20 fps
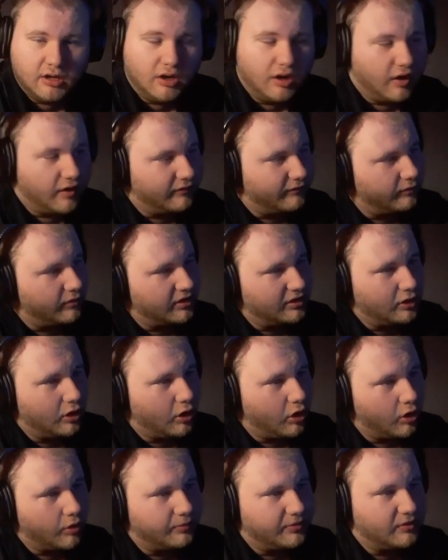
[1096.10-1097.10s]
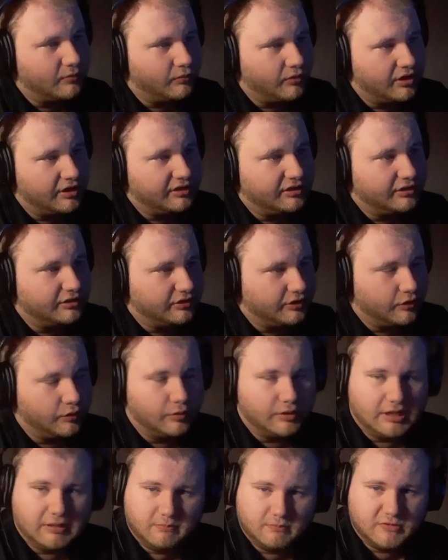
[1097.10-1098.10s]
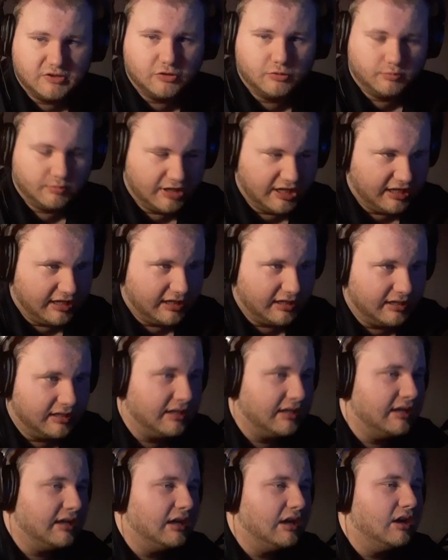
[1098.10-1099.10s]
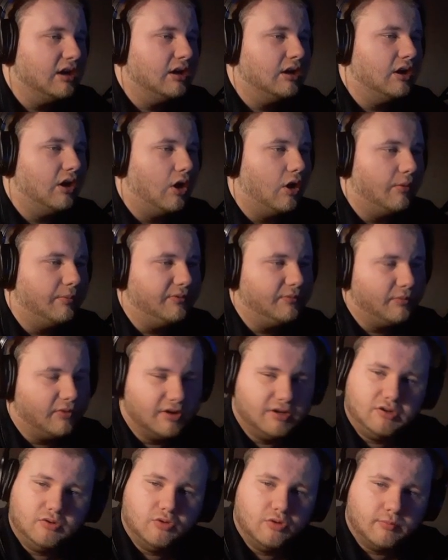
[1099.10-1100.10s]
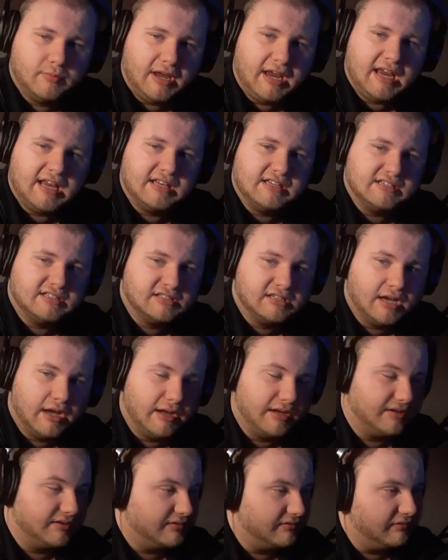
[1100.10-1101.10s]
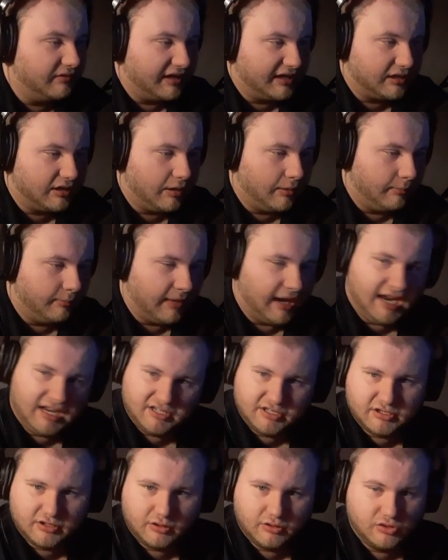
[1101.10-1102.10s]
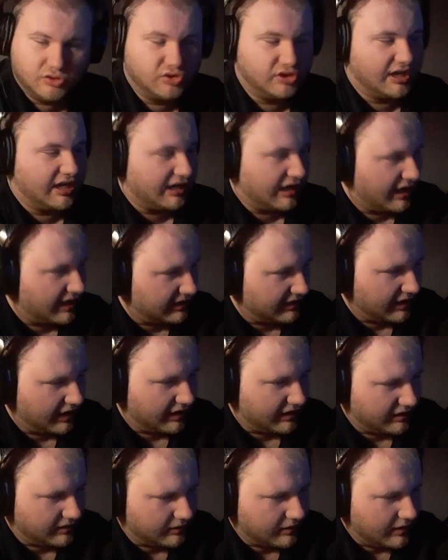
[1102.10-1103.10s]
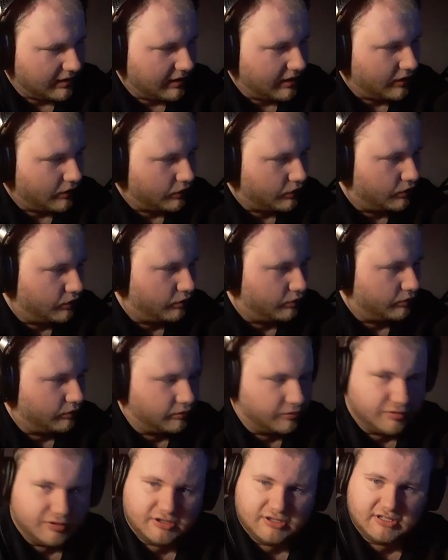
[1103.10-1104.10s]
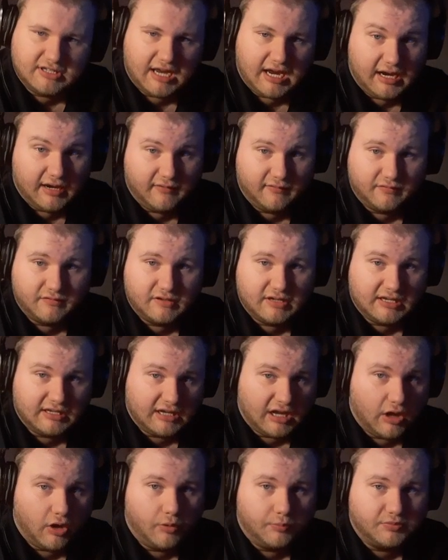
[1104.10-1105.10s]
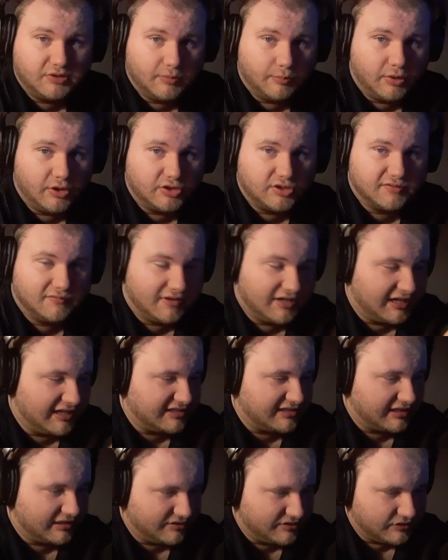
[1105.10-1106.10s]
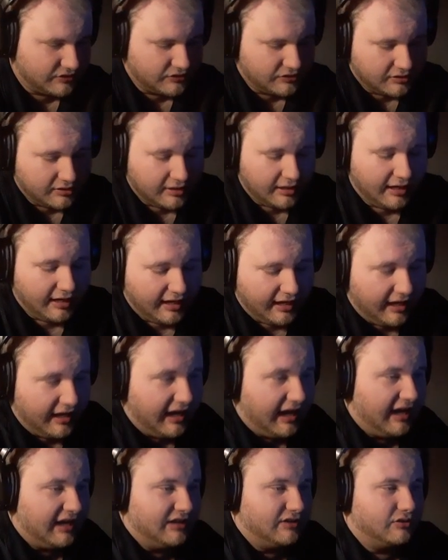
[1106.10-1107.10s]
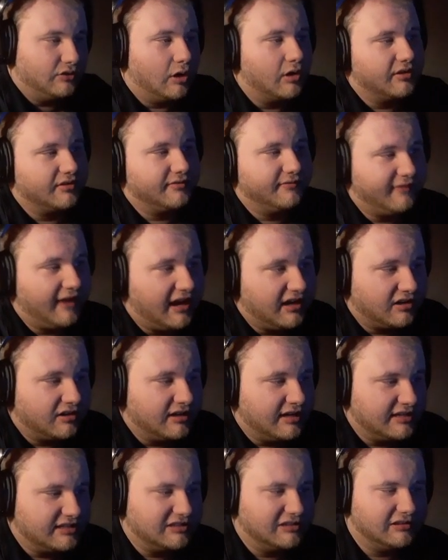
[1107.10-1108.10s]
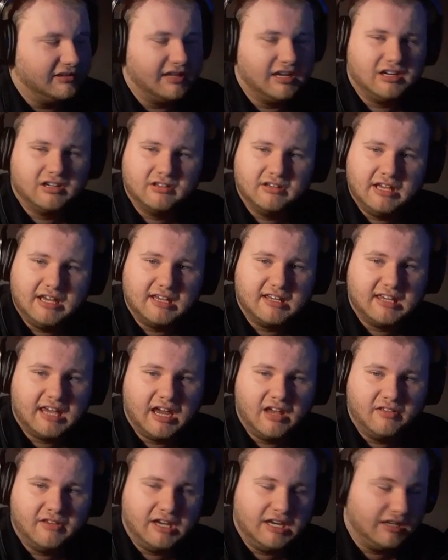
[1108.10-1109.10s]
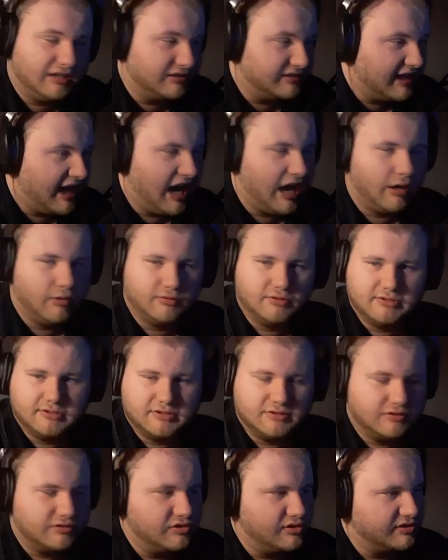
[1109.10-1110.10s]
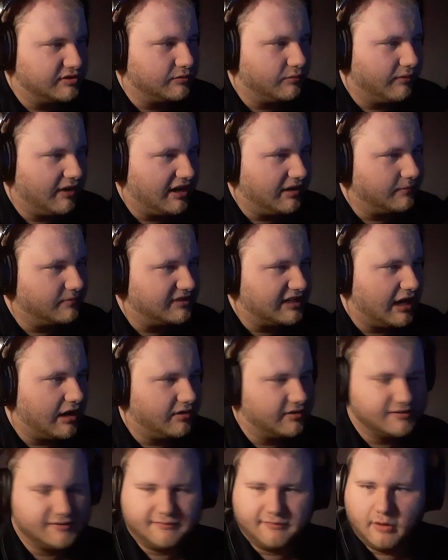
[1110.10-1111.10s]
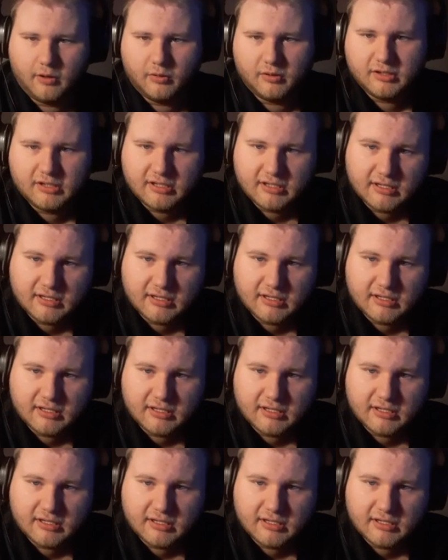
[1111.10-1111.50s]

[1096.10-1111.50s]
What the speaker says: of what Obi-Wan knew him to be. Obi-Wan knew him as a master Jedi Knight who saved and helped a bunch of innocents. And Darth Vader is literally killing towns, just random townsfolk.